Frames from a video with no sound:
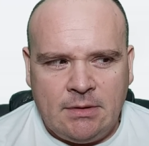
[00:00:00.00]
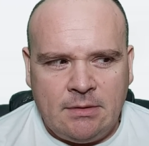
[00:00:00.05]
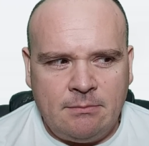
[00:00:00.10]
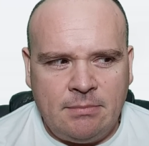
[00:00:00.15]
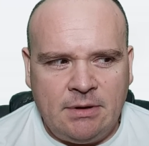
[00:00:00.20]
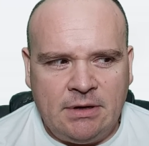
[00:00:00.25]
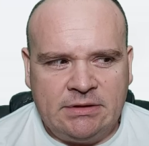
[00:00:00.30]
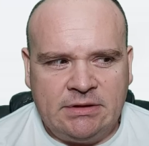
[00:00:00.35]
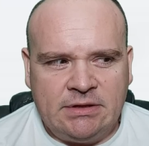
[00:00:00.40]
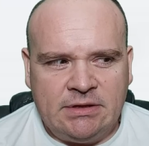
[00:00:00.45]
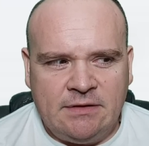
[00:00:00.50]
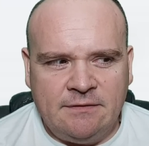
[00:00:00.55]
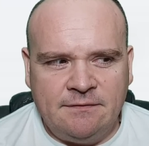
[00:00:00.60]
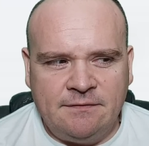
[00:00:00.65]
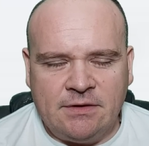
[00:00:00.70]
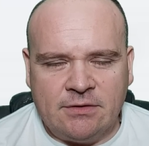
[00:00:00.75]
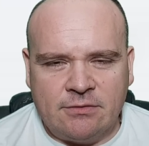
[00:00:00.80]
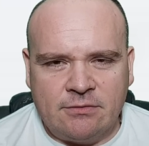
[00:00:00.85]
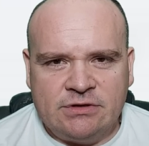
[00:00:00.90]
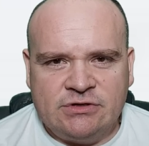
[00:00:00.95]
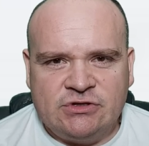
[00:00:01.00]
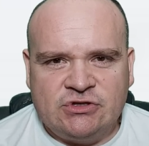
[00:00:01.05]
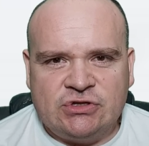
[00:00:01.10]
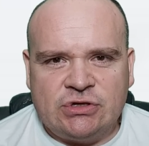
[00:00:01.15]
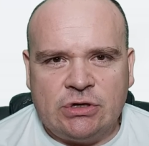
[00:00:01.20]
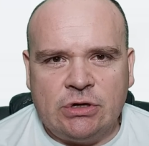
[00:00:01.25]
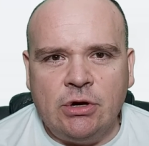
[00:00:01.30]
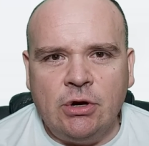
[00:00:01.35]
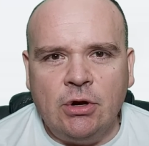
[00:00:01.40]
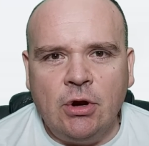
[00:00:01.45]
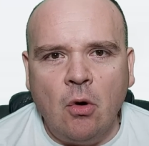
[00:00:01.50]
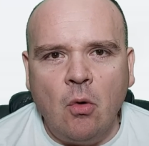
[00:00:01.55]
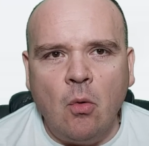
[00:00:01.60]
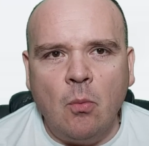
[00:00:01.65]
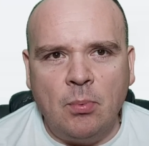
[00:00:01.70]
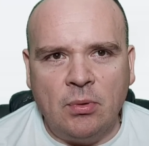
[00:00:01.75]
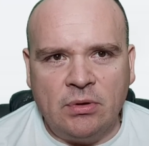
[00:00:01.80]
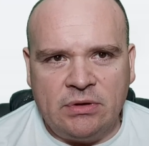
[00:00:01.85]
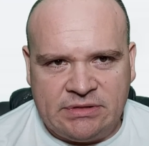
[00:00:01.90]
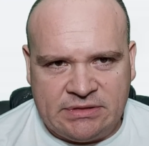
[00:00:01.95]
but if there is no
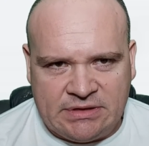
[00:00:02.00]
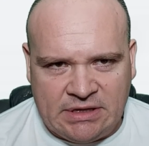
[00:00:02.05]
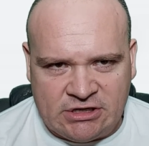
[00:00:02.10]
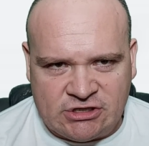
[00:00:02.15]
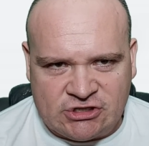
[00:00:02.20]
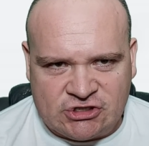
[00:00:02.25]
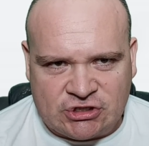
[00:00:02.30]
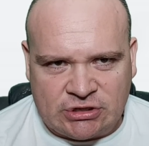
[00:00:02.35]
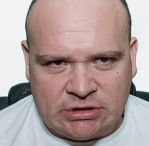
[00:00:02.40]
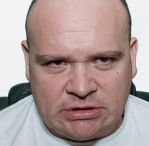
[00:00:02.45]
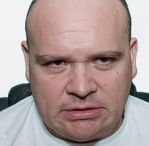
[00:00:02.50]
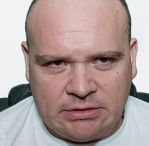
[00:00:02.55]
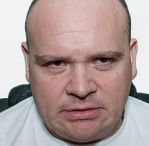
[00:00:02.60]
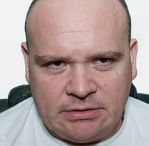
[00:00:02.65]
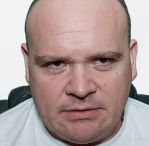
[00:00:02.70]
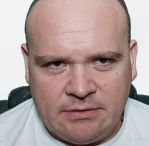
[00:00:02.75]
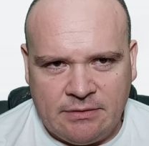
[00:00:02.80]
potential,